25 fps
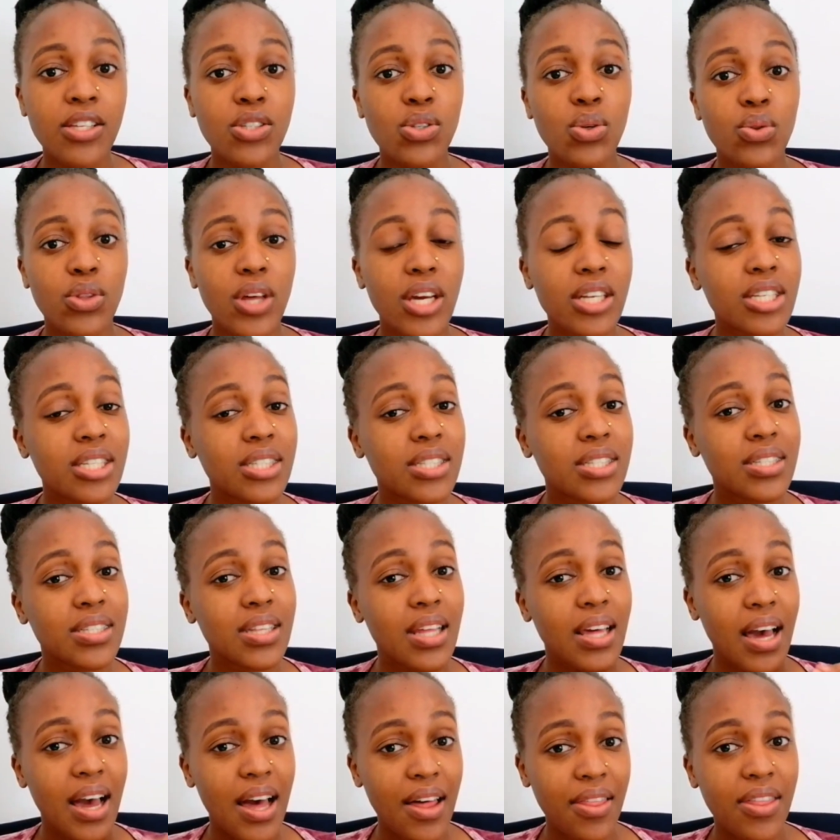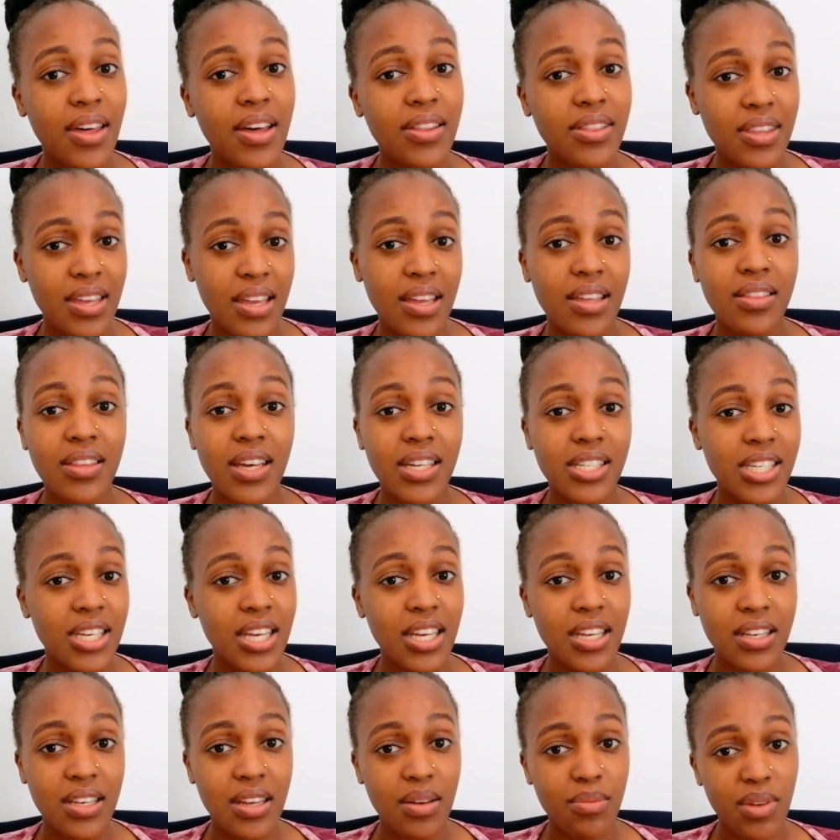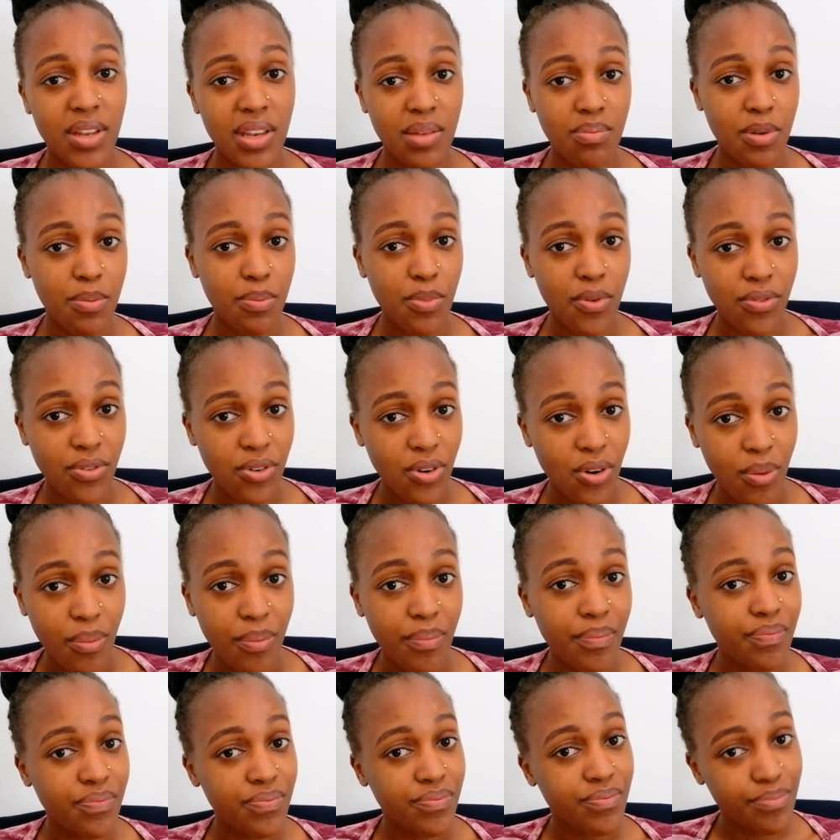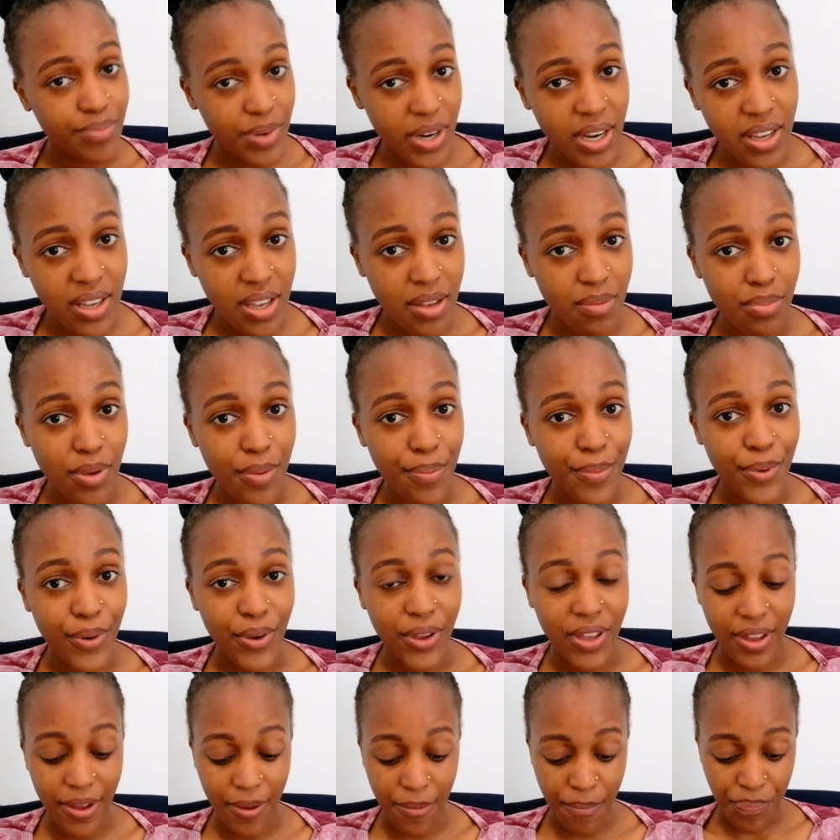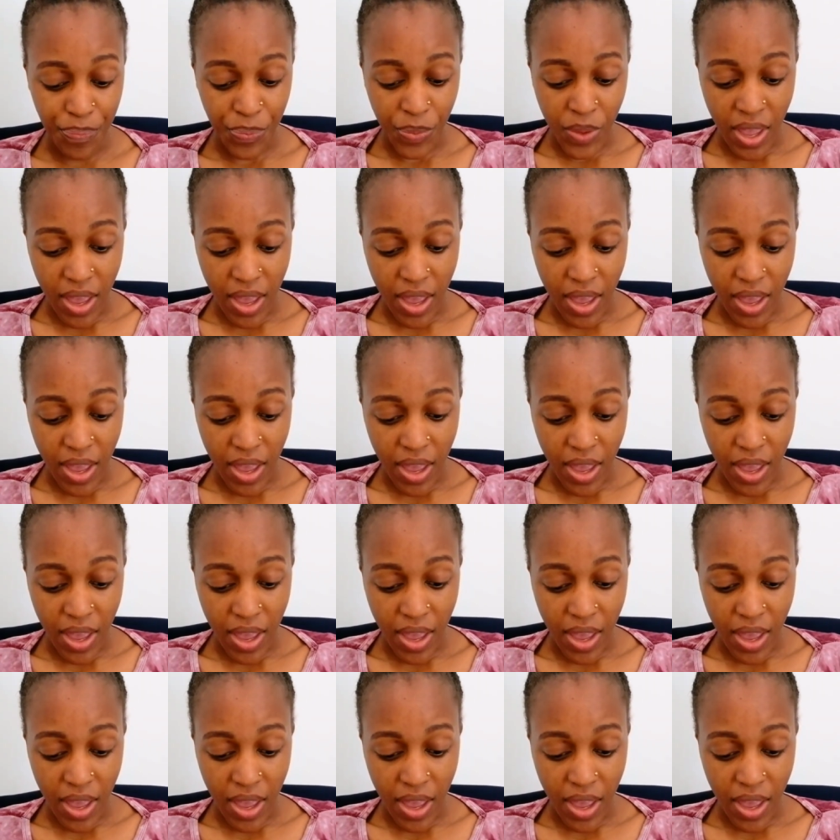So that is the other thing that hinder many people from bringing people here.